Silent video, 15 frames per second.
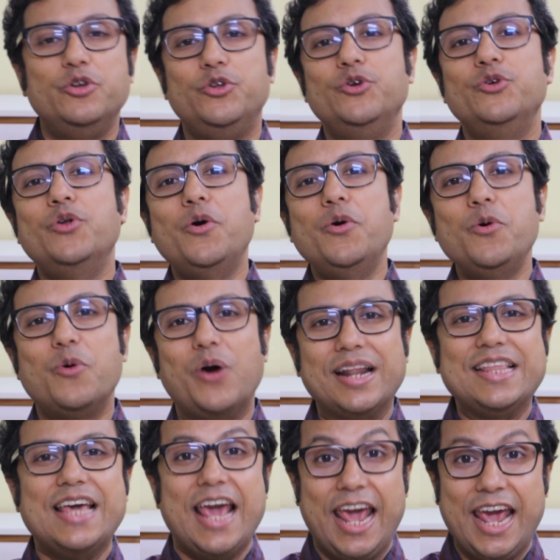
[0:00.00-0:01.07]
Do you know where
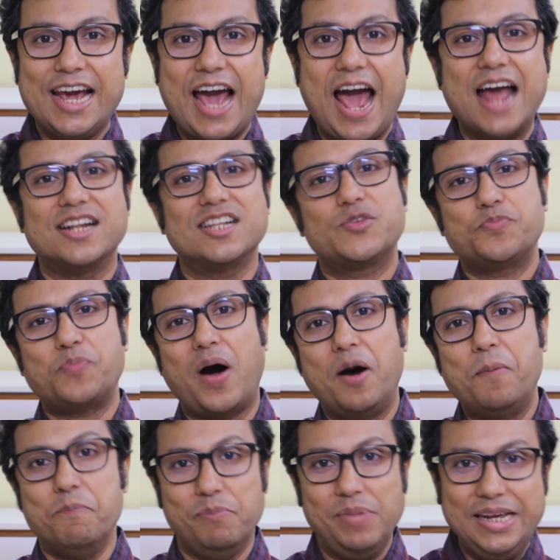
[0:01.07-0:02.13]
the egg and
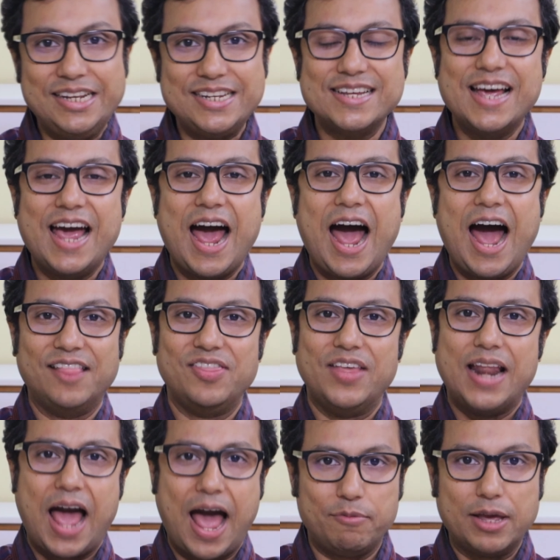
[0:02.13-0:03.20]
sperm meet and then
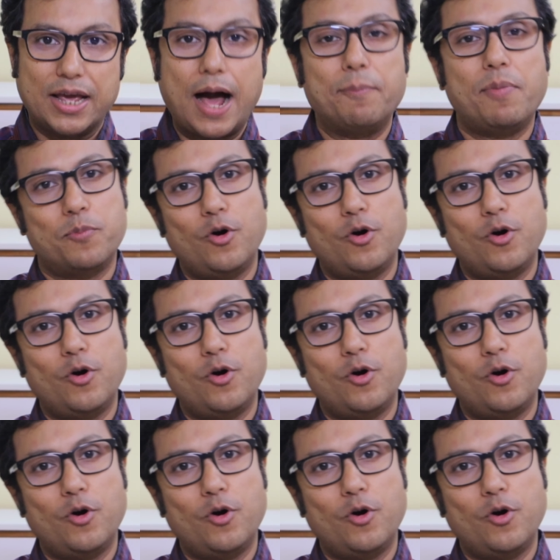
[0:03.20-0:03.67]
have a cup of